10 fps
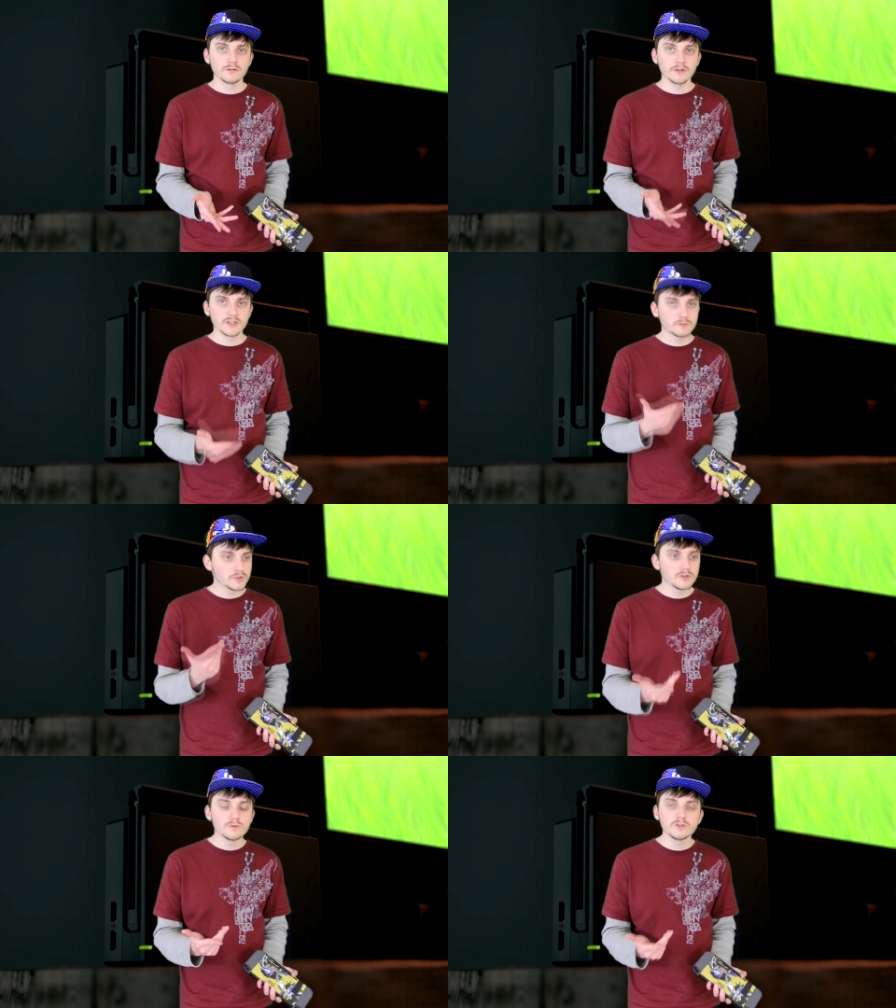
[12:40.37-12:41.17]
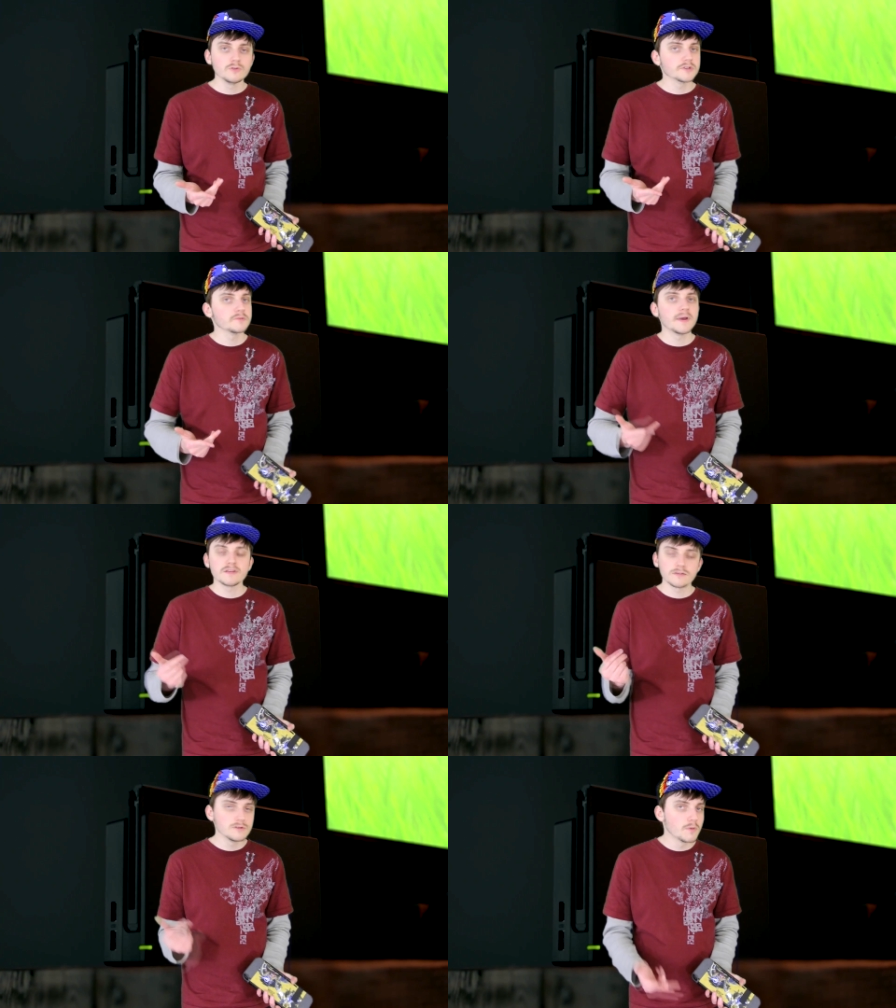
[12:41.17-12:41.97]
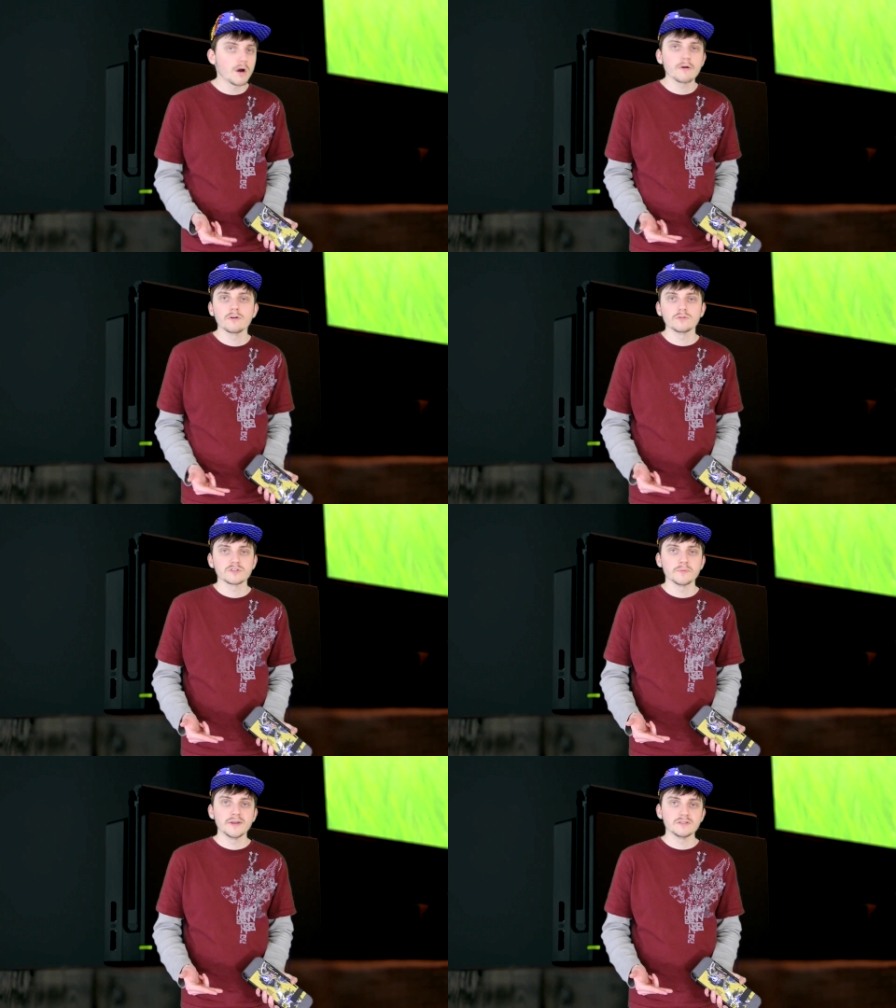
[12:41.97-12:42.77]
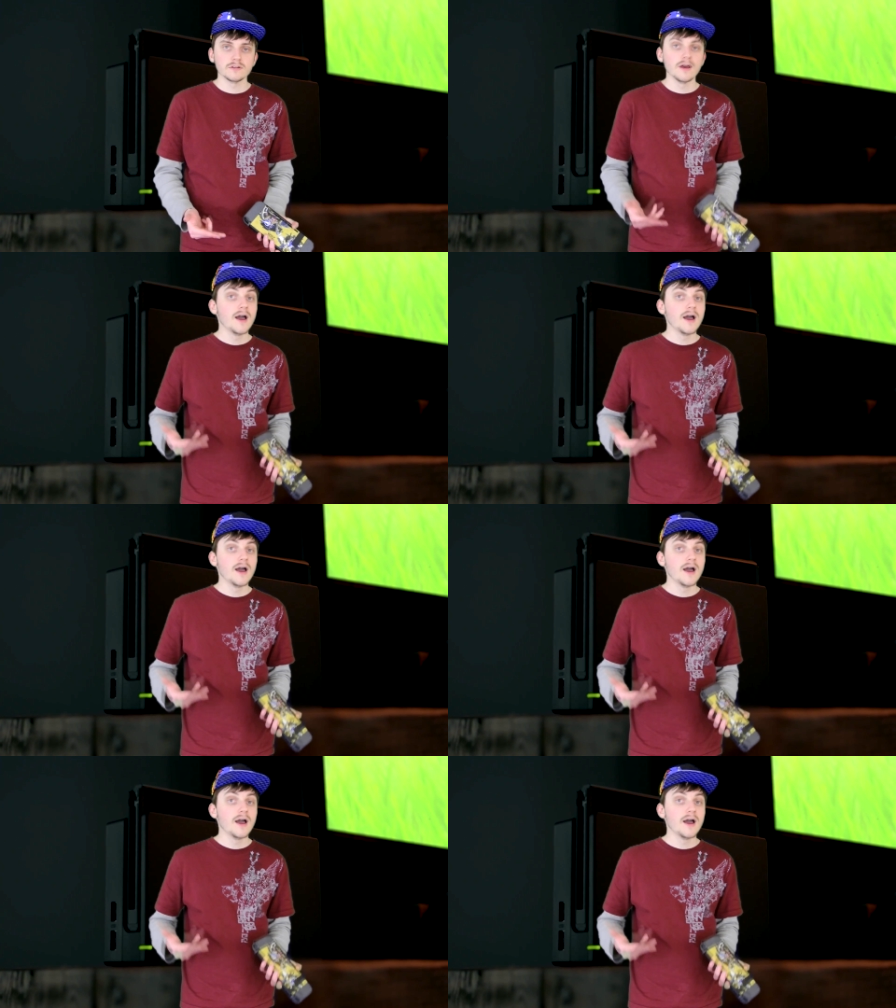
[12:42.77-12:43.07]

Like Splatoon 2 looks amazing, the new Mario looks amazing.